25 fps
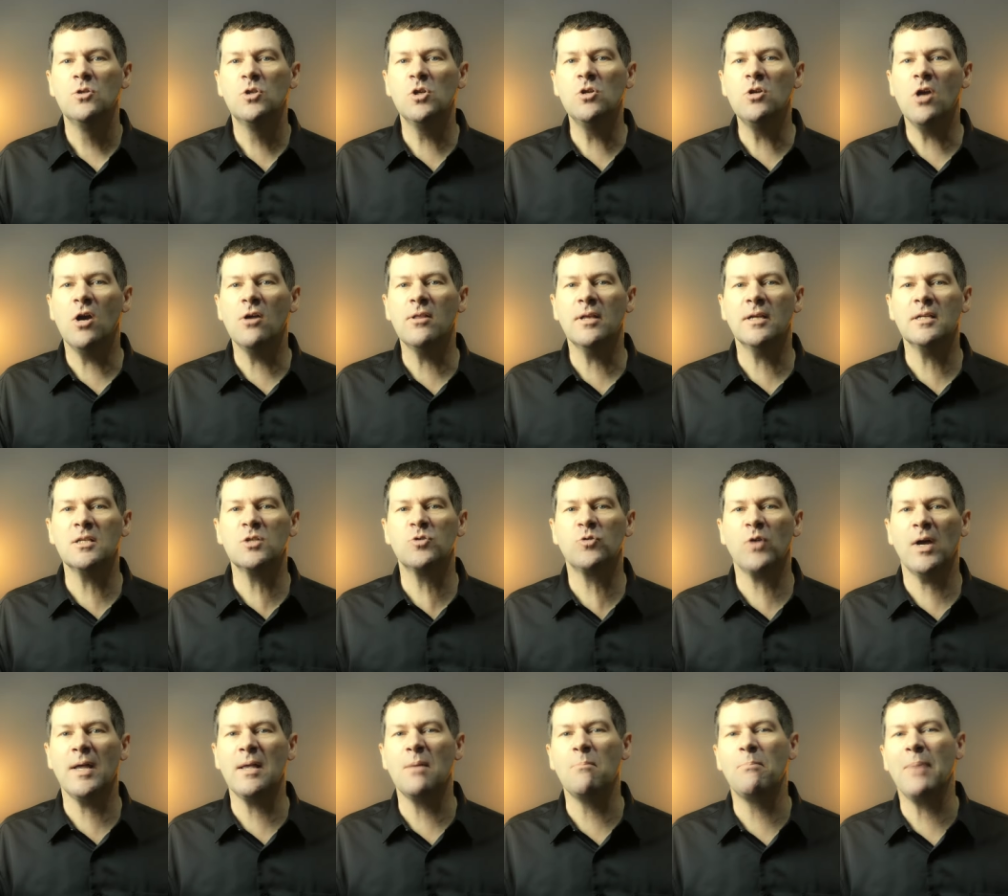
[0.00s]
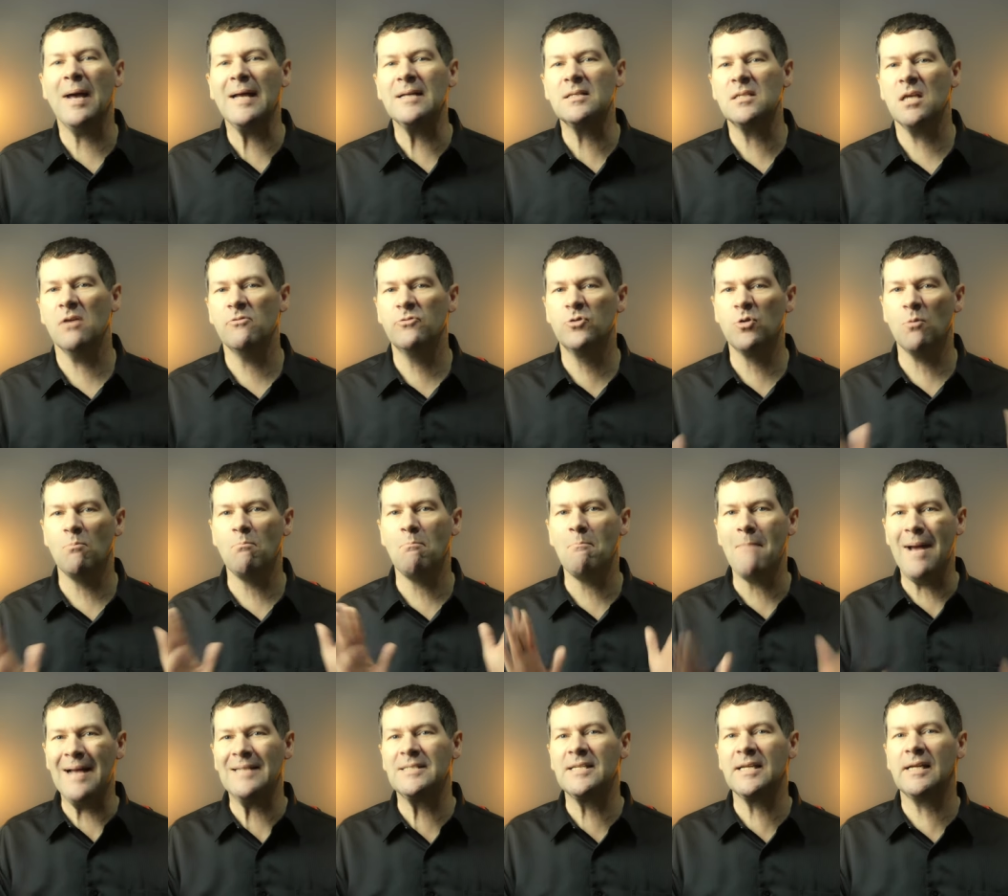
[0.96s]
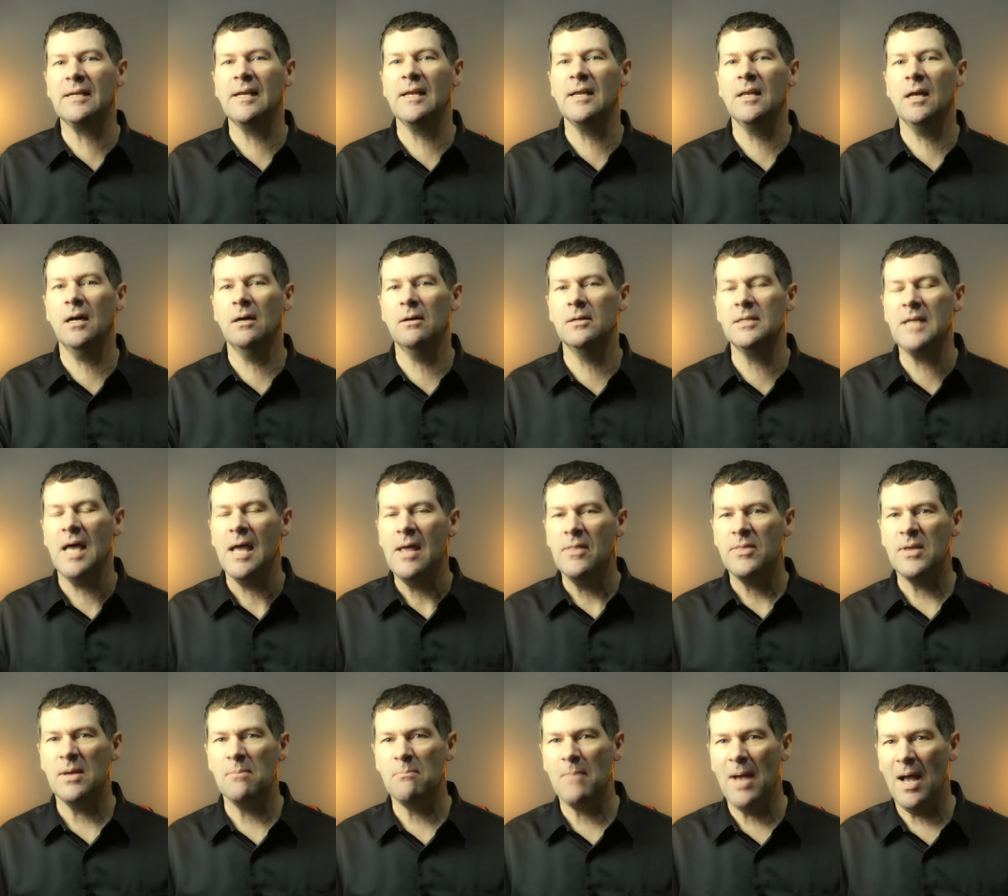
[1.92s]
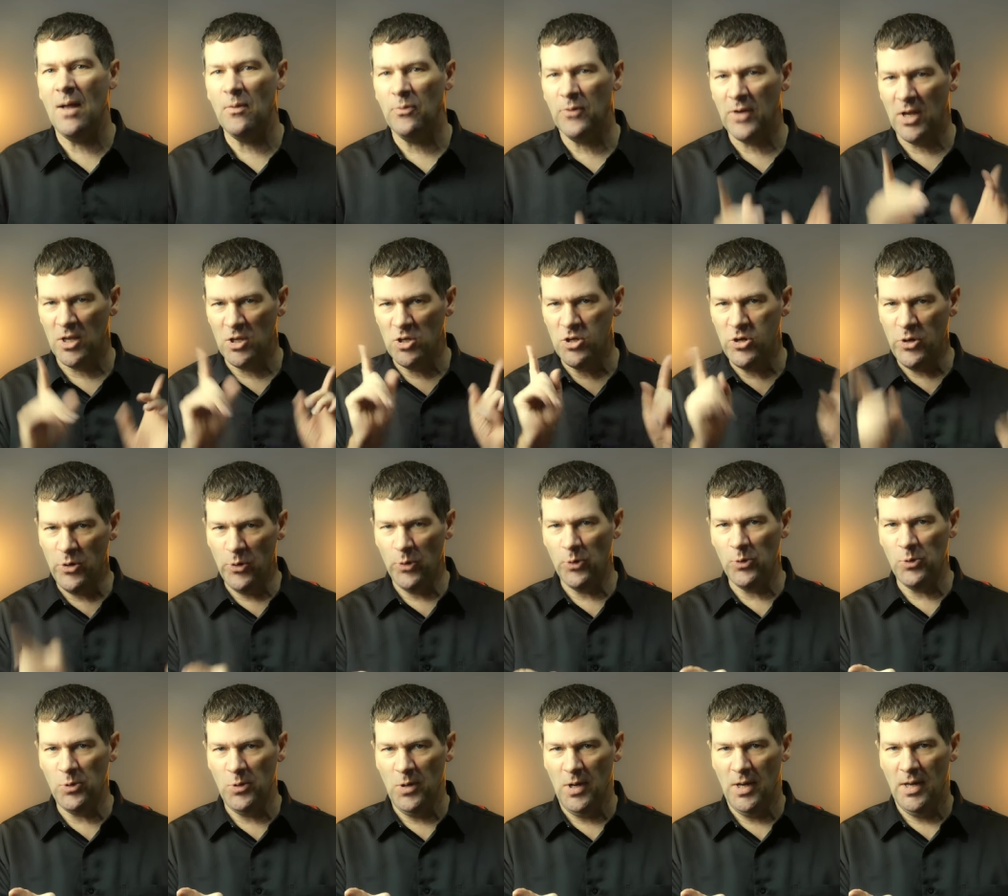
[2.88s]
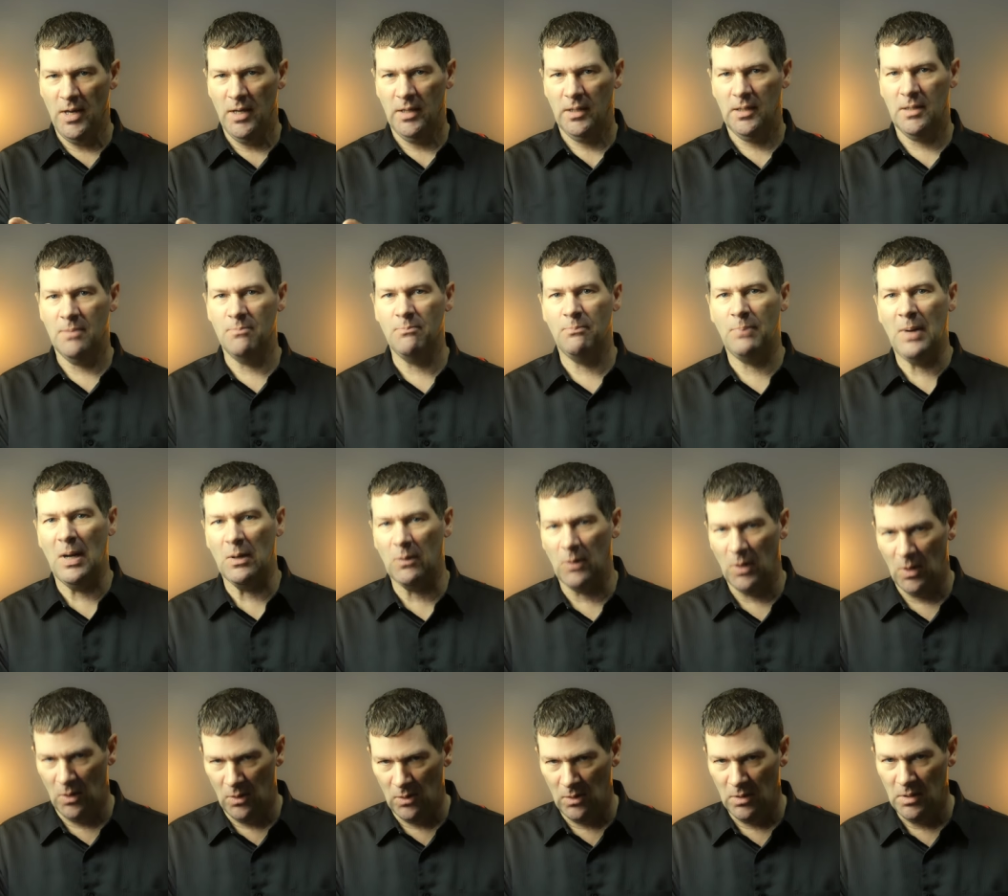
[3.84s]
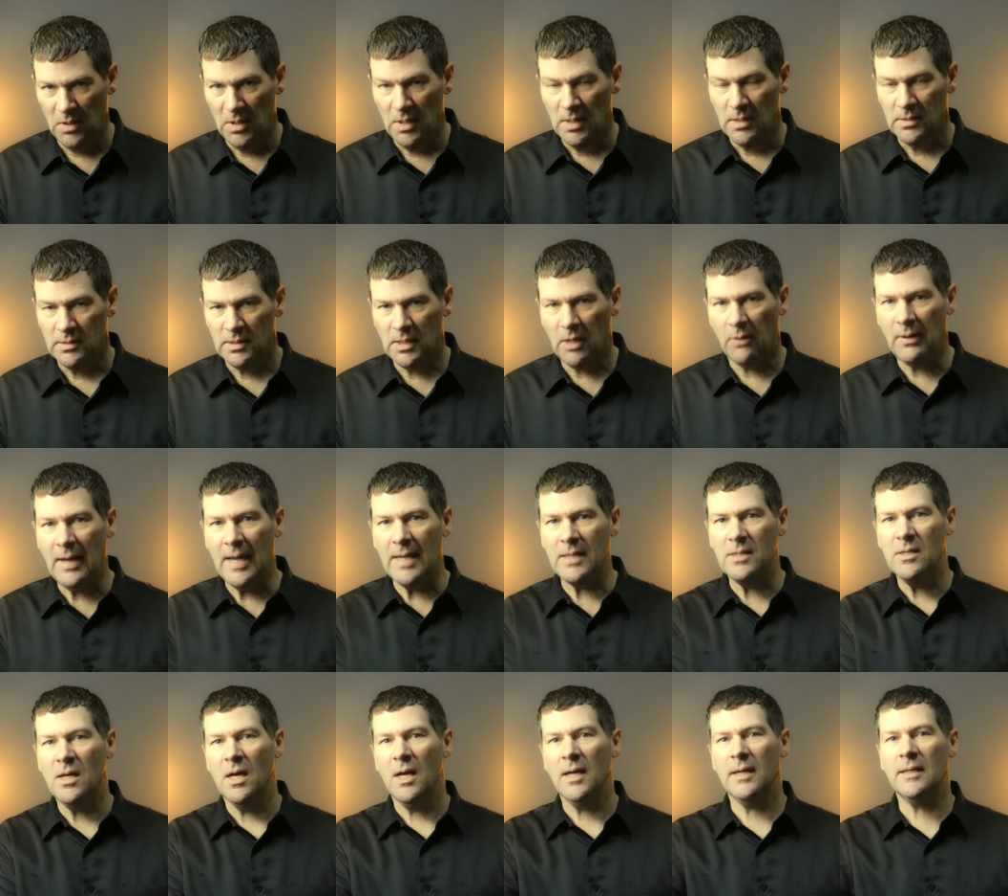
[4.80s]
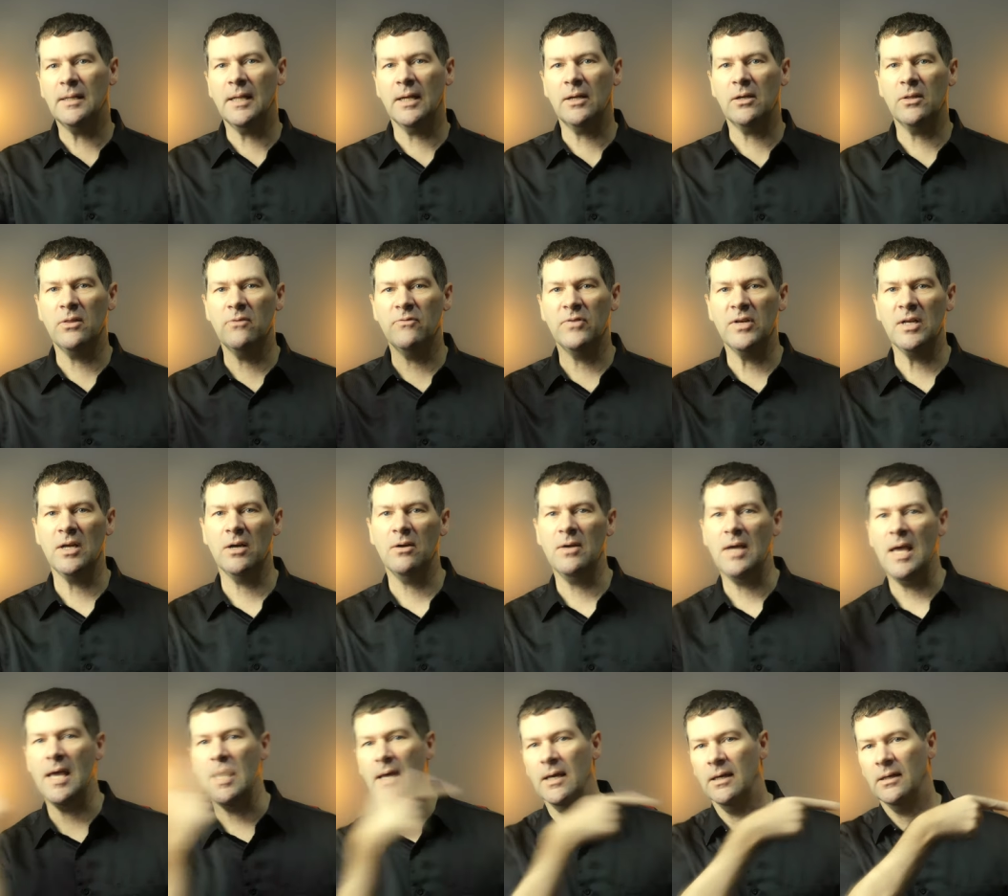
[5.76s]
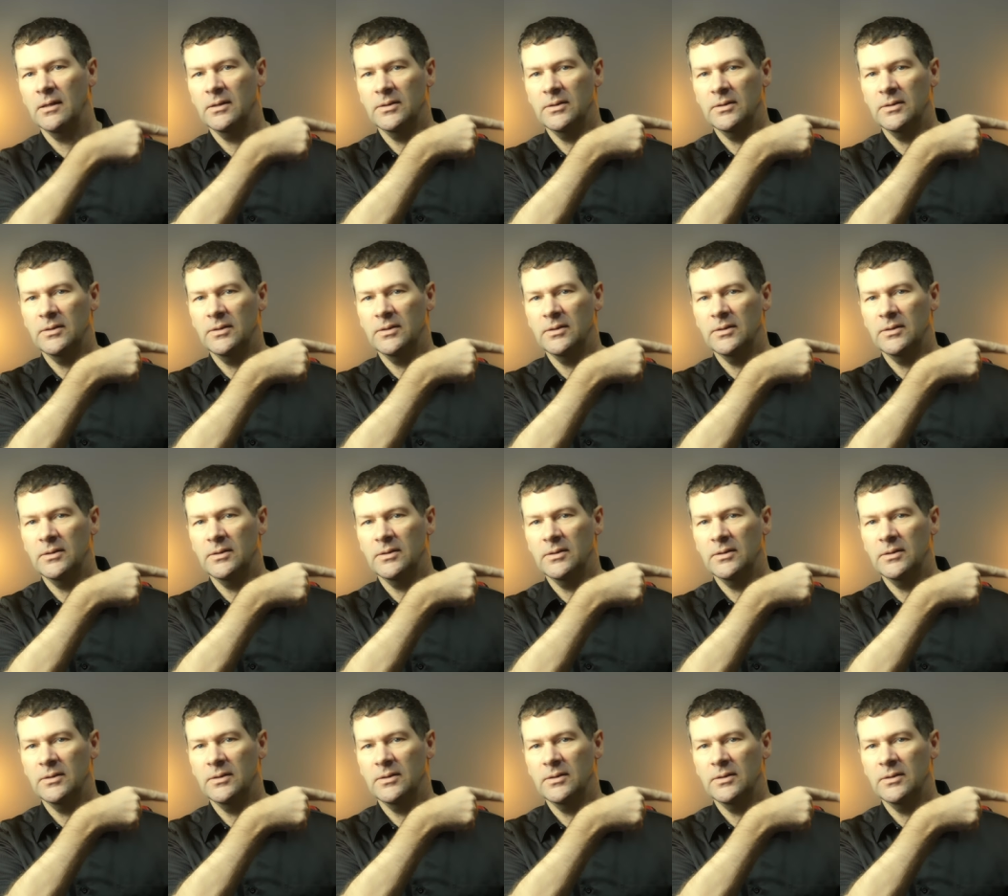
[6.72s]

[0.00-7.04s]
Do you know that Australian banks have dramatically lowered the amount that you can borrow? Go ahead and click on the video here.